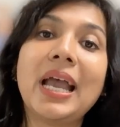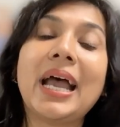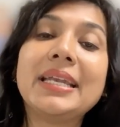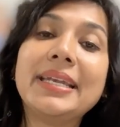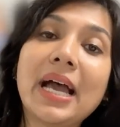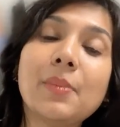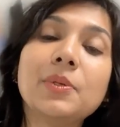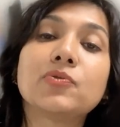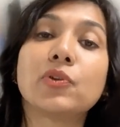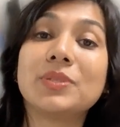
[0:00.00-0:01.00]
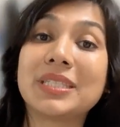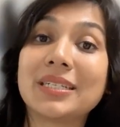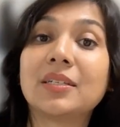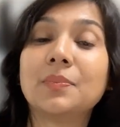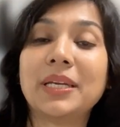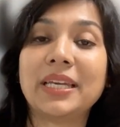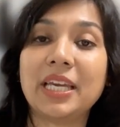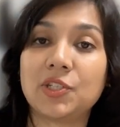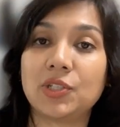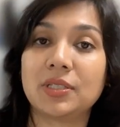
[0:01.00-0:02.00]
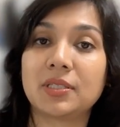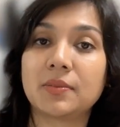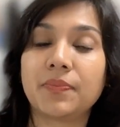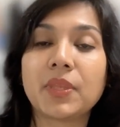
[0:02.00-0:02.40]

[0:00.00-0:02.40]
and damage from certain medications.